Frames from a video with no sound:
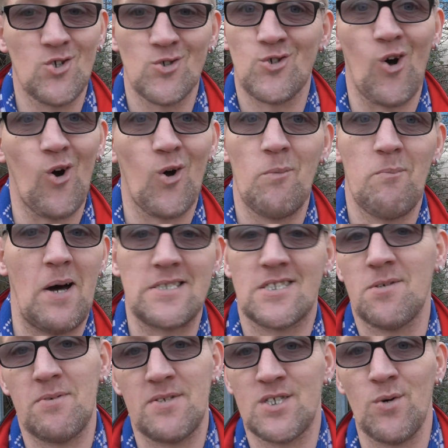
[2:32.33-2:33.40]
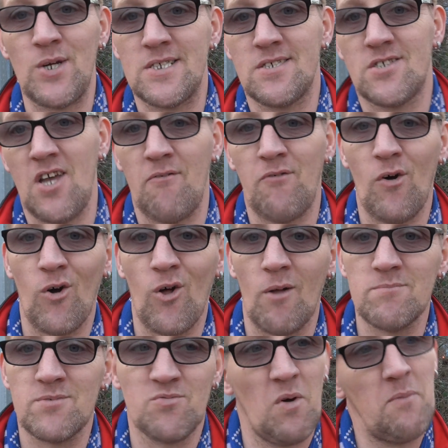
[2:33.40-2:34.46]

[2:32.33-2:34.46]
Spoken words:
just all good banter between Sheffield clubs.